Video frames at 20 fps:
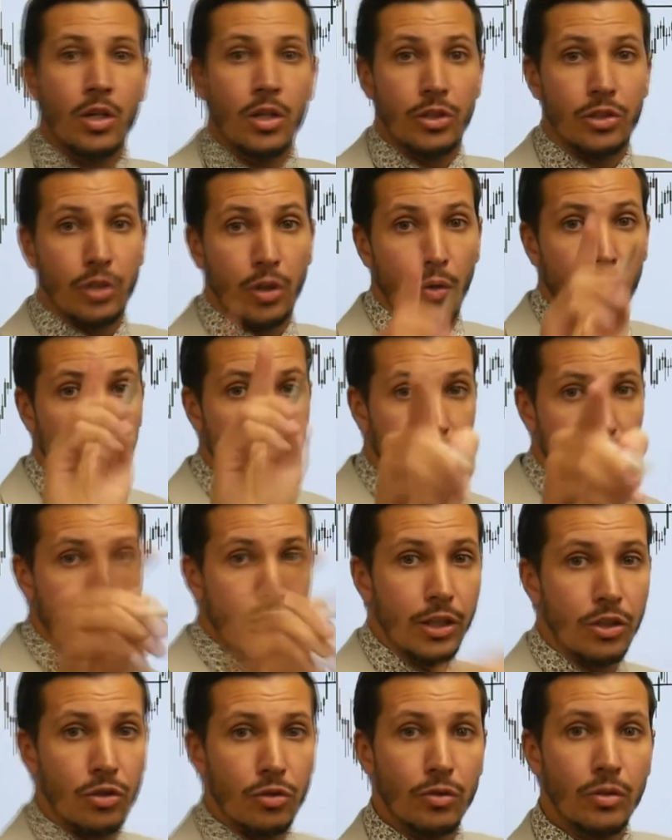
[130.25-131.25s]
So
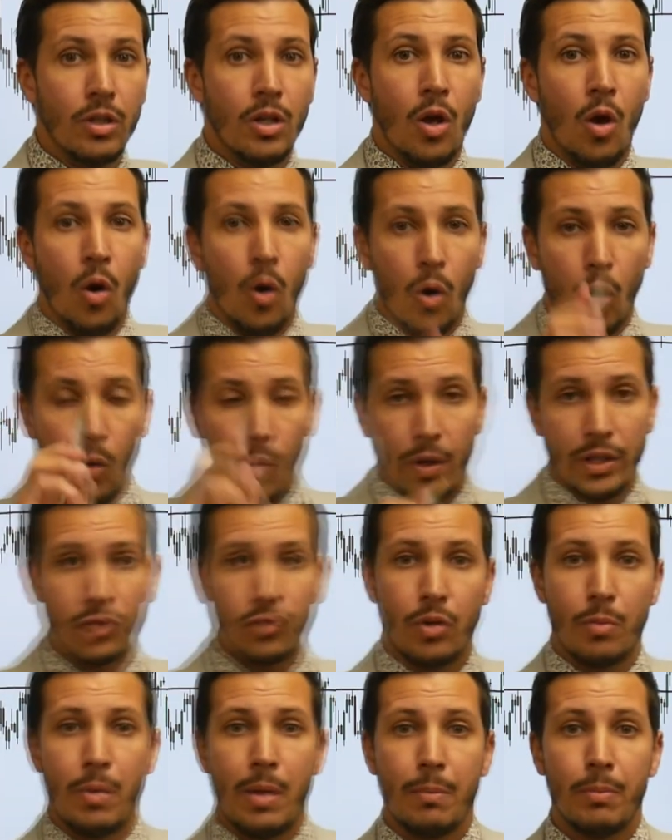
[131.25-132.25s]
stay tuned. Always
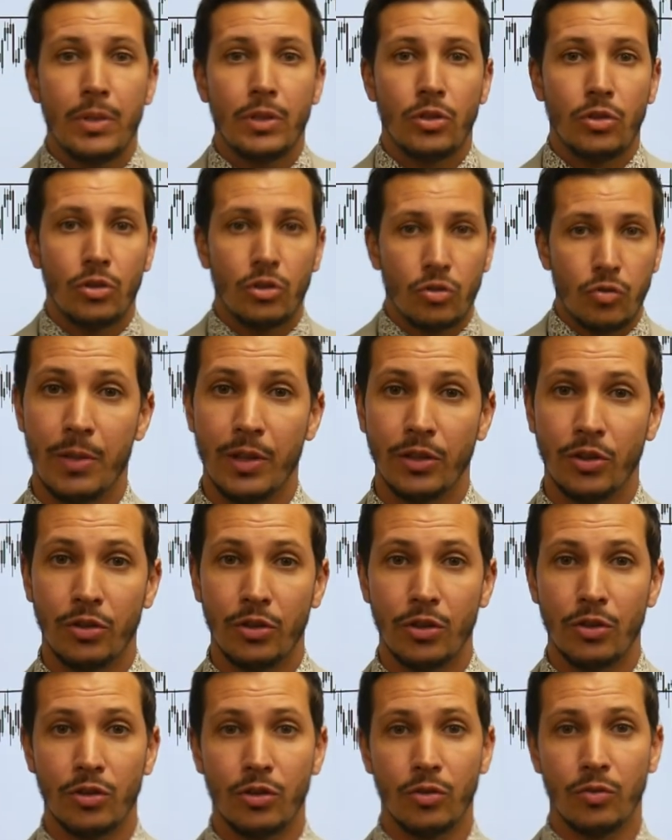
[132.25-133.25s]
remember to try to
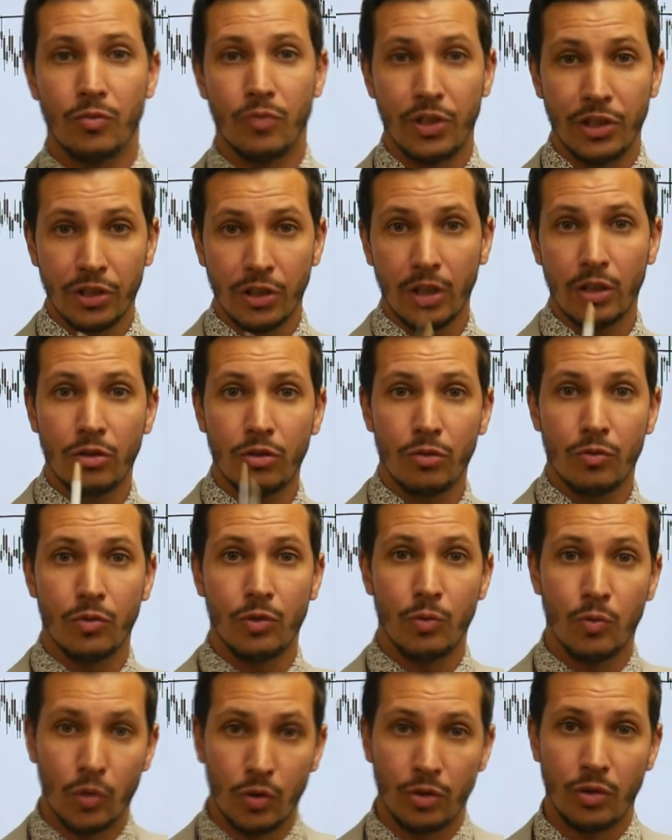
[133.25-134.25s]
use your risk to
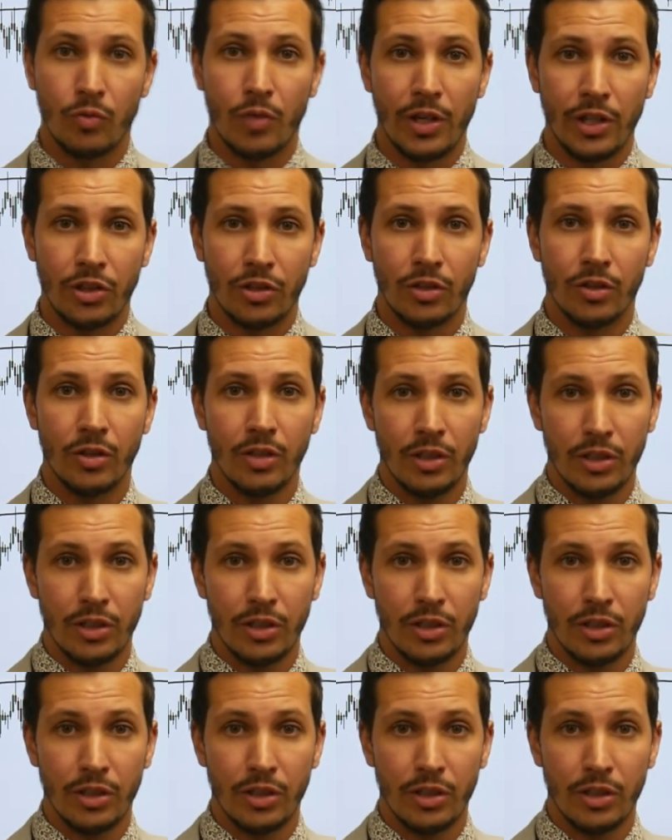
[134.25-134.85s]
reward ratio.